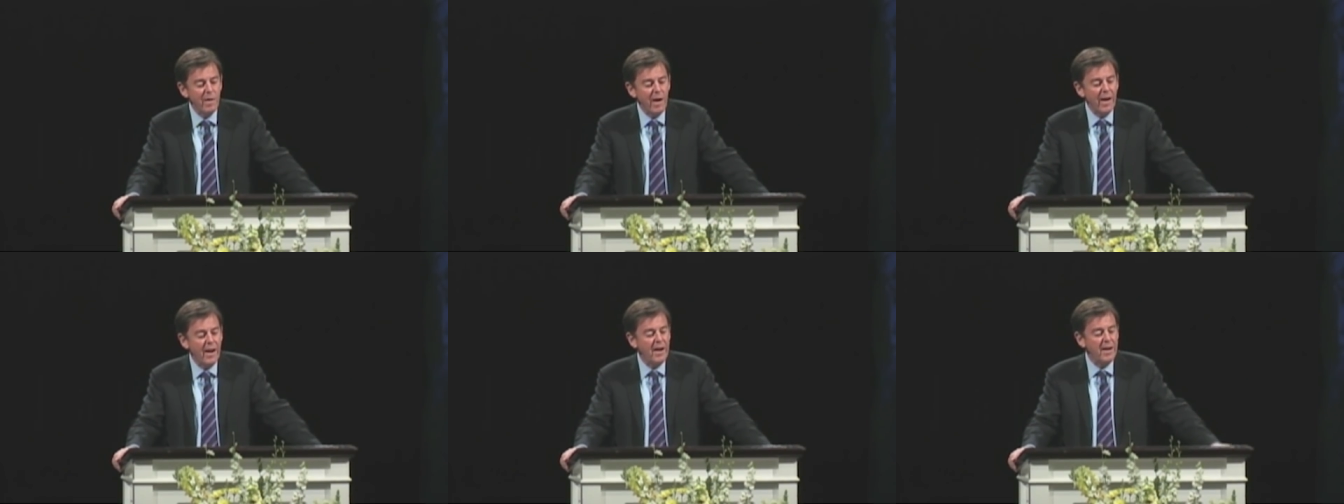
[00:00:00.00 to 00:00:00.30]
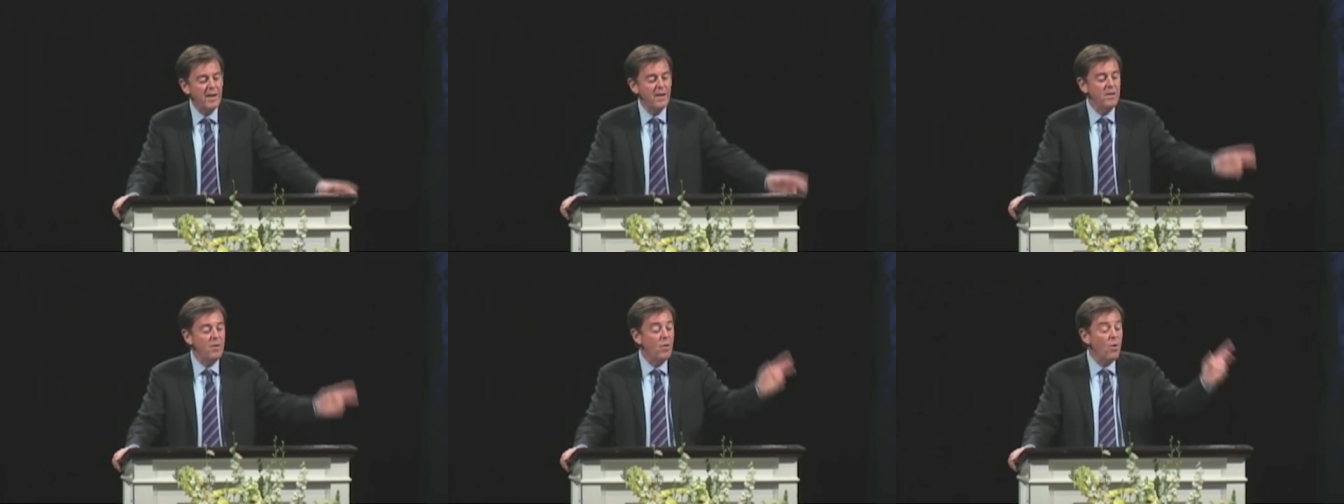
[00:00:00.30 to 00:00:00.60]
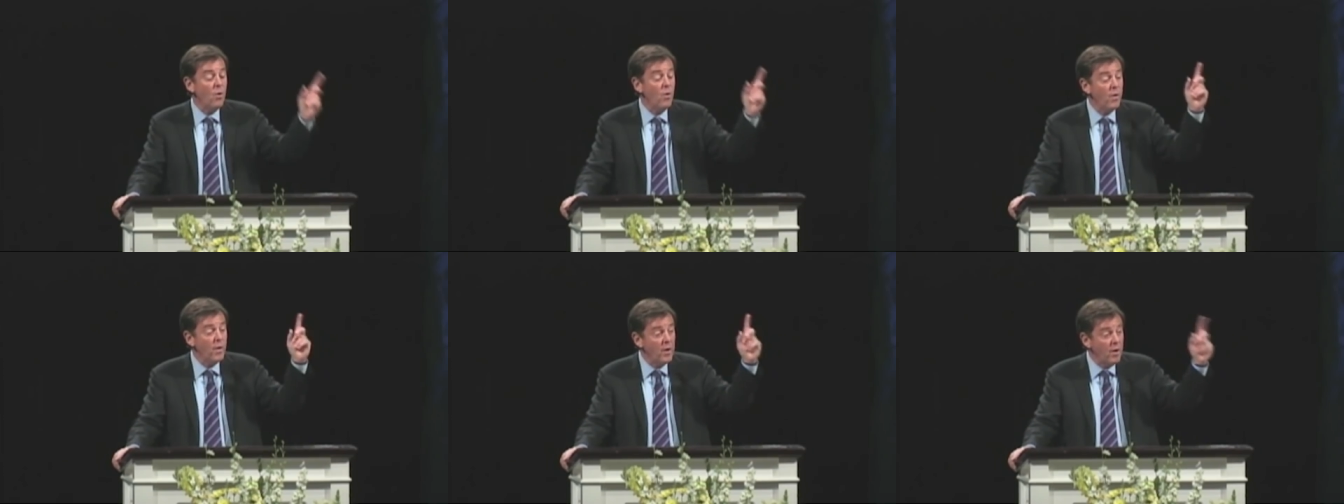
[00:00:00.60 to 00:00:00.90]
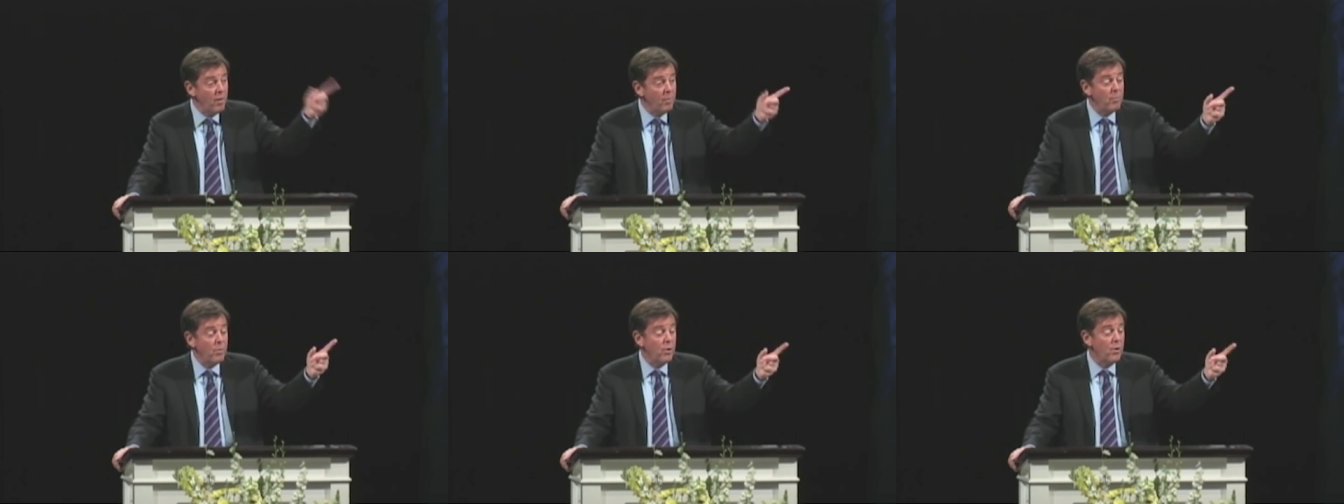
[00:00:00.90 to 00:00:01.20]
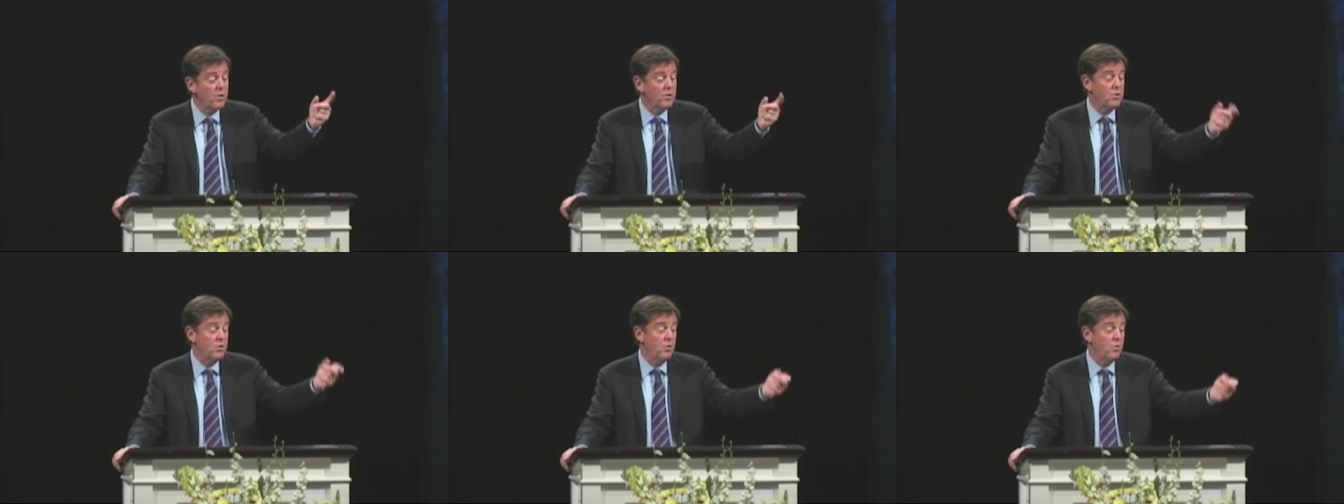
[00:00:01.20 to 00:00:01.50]
and I didn't know the
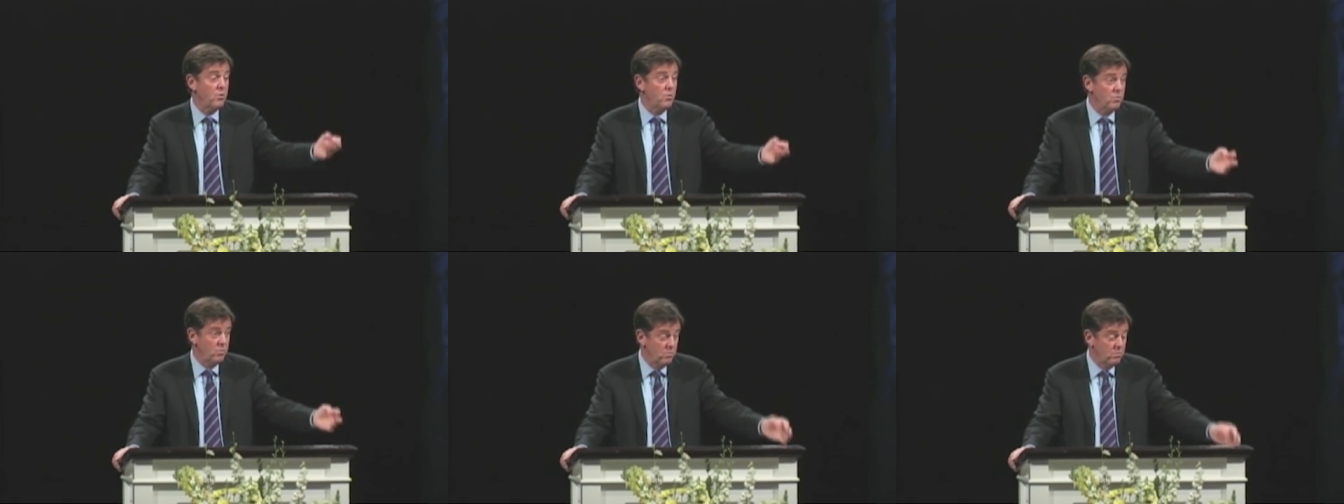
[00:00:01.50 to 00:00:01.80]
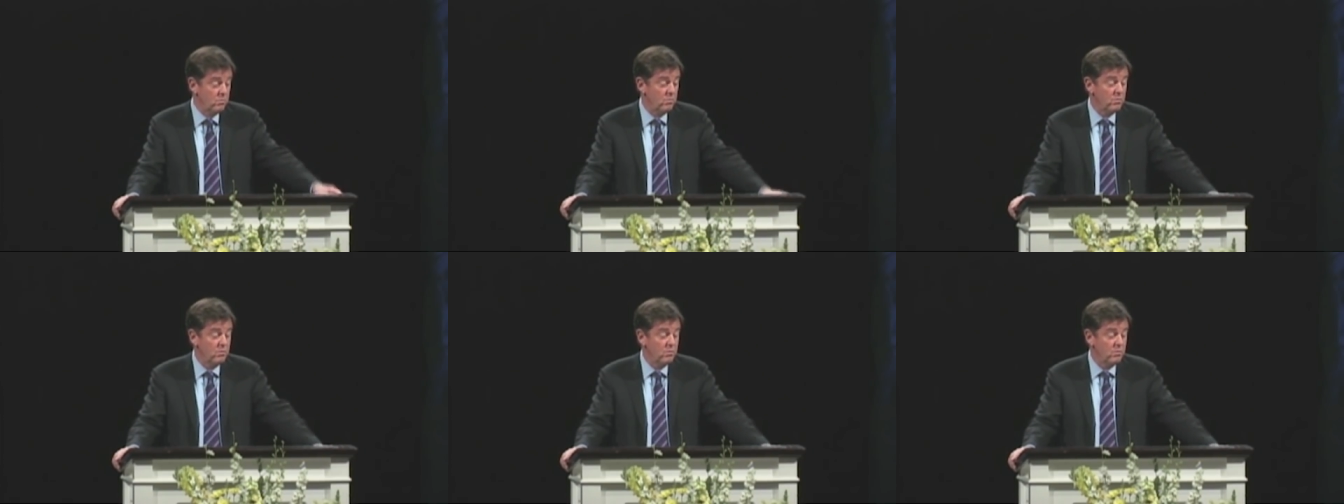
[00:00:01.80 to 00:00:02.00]
number to